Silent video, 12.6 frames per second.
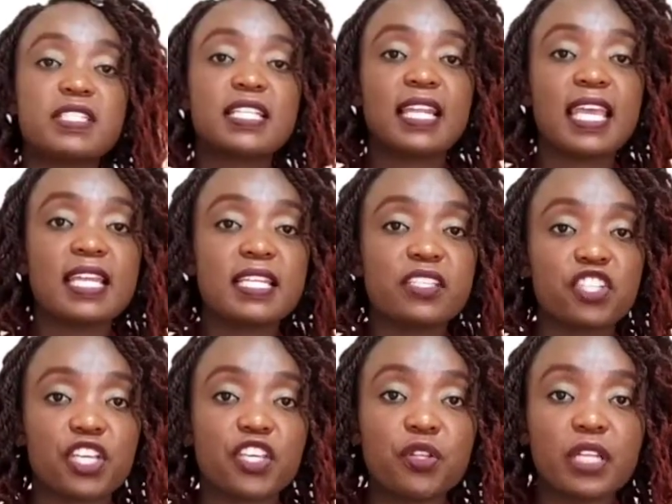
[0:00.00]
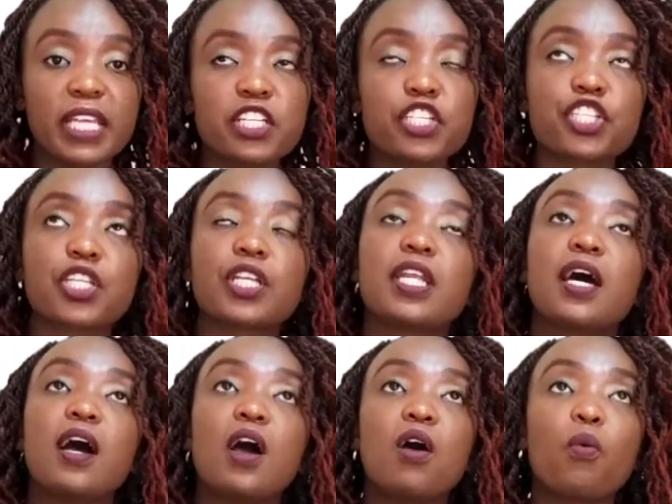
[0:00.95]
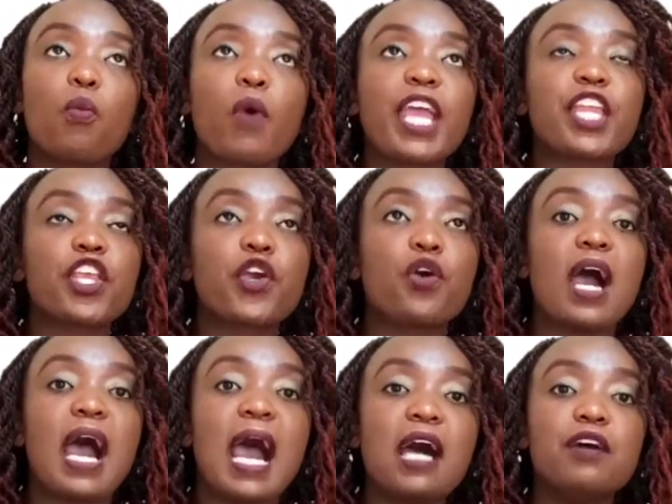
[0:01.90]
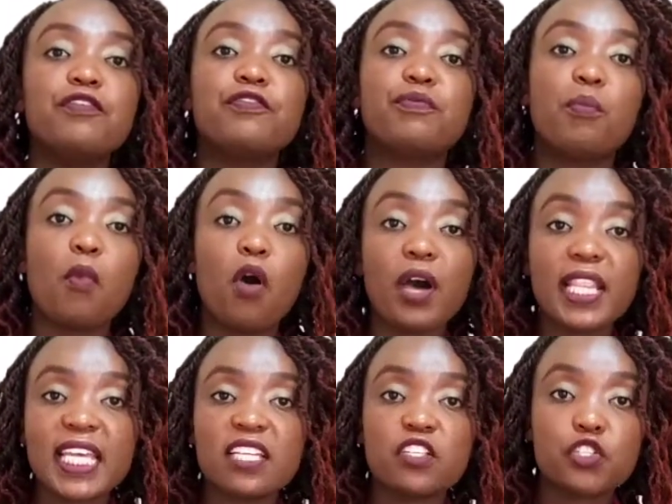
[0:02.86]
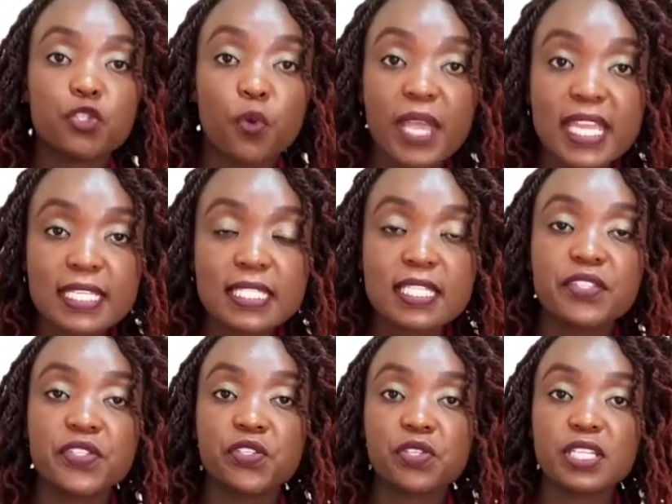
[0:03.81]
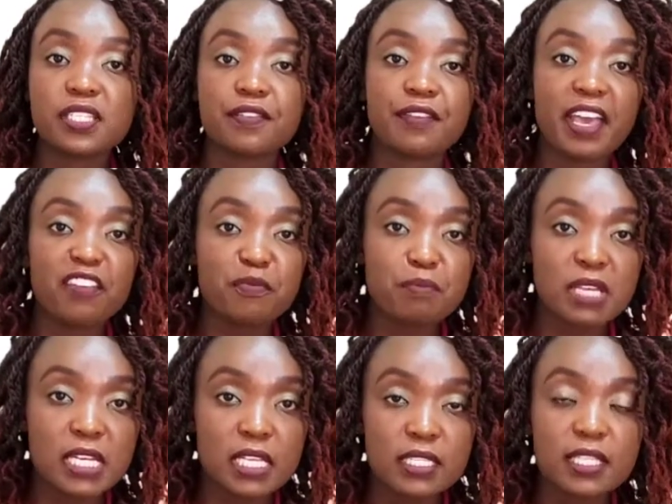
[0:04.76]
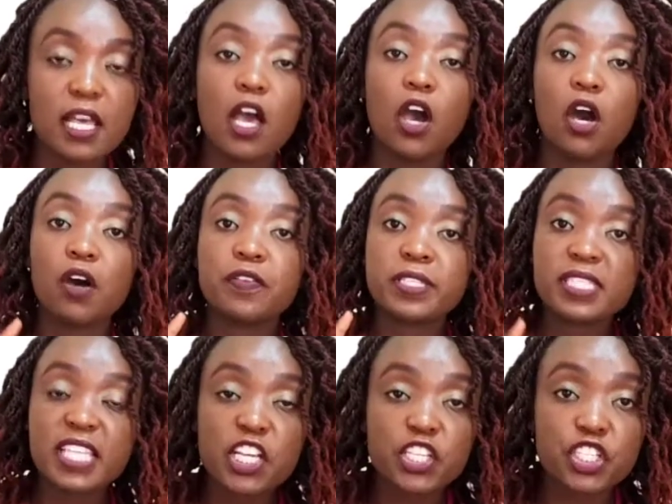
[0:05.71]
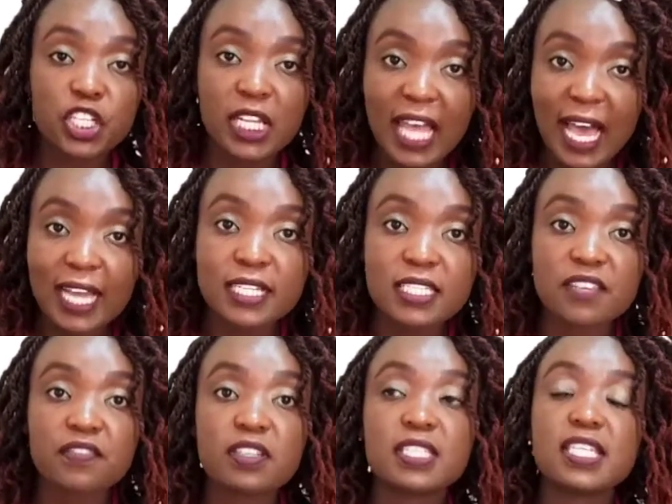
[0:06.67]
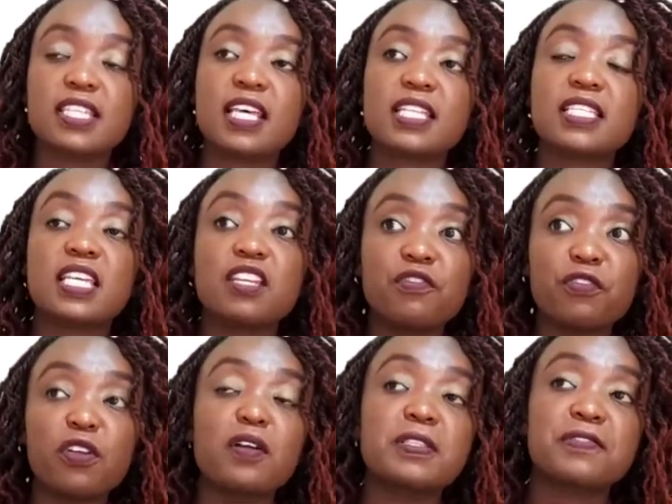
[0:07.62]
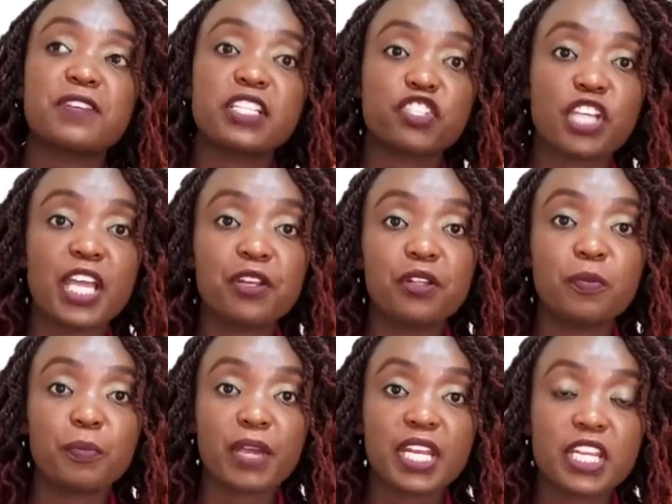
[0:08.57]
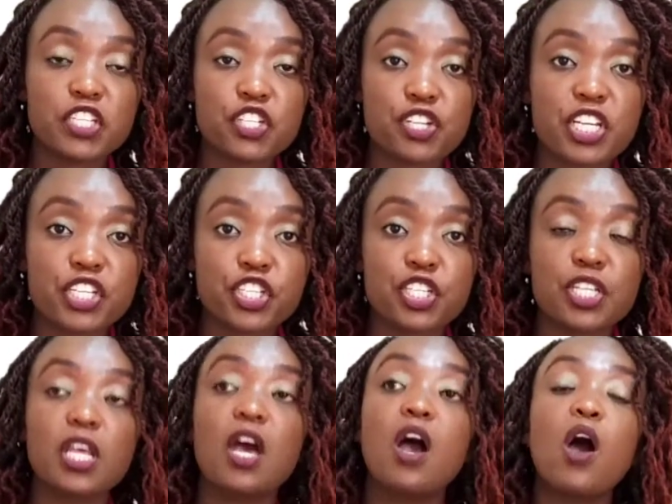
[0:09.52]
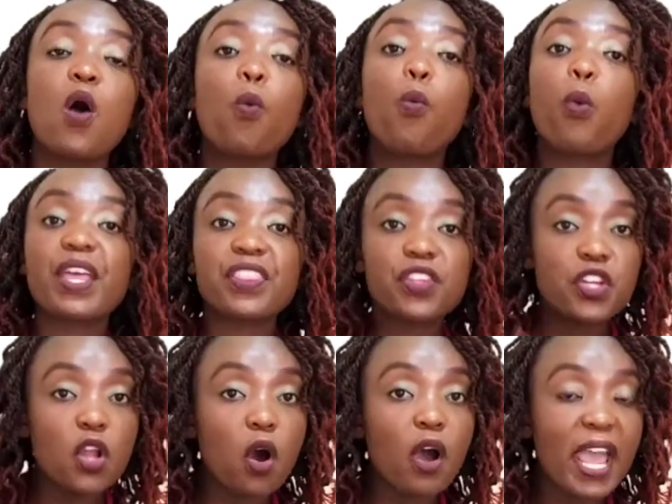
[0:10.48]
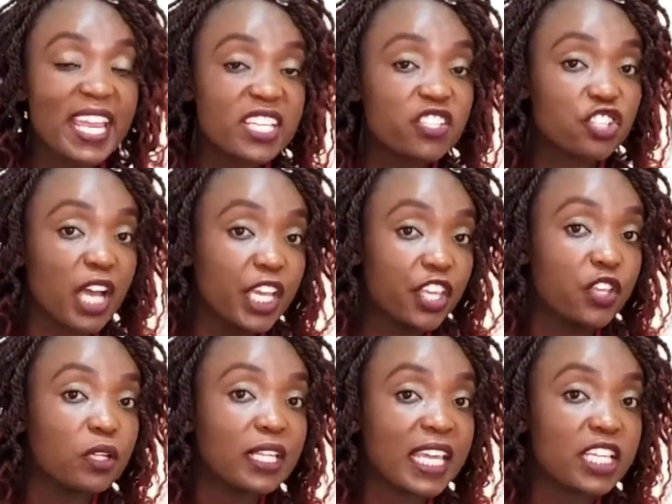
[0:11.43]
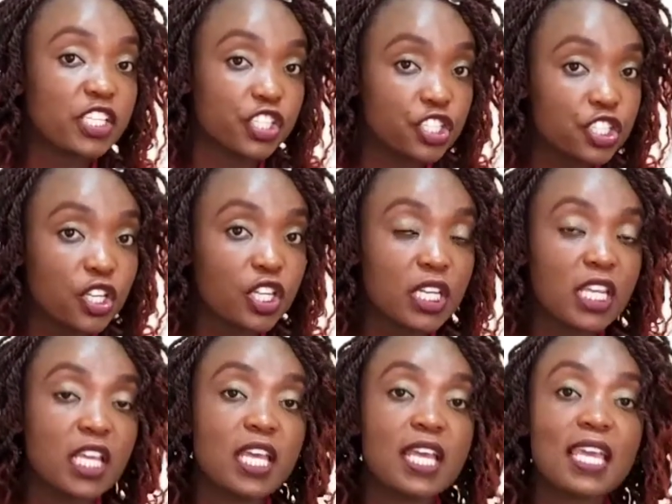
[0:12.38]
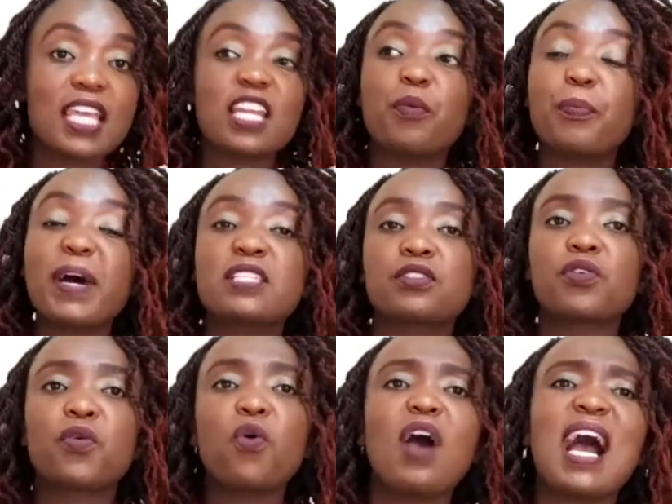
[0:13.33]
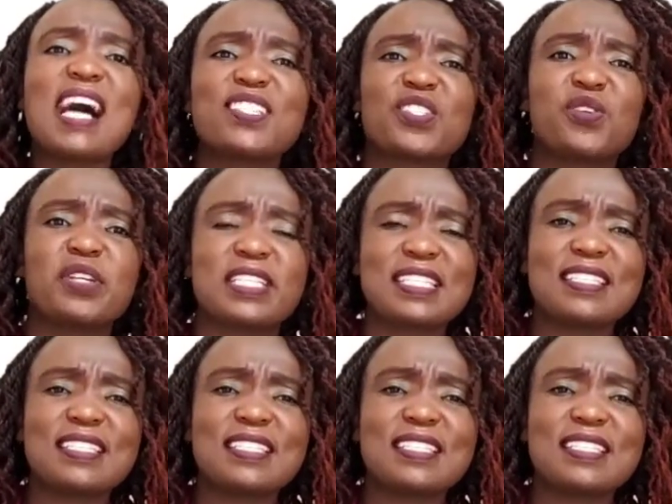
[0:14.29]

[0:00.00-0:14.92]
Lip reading: Delayed ejaculation, when you have more than 20 to 25 minutes of sexual activity that involves vaginal penetration with no ejaculation in a person who has not